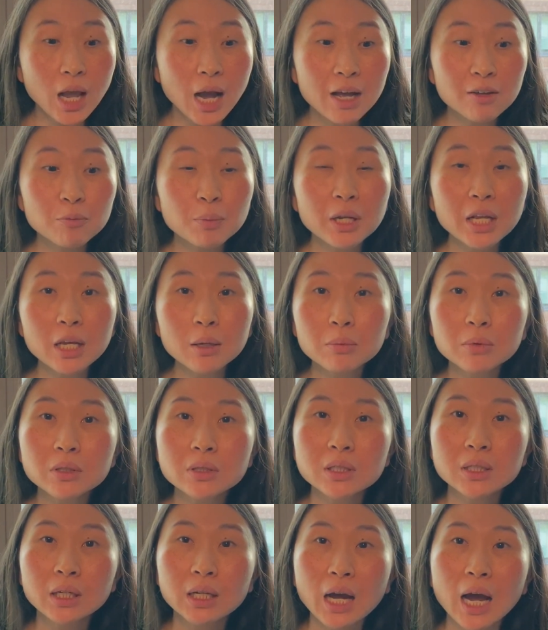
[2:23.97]
I've been able
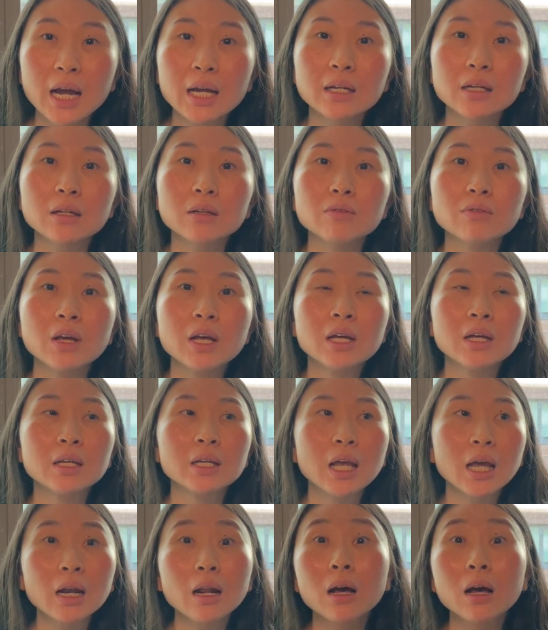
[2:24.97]
to kind of get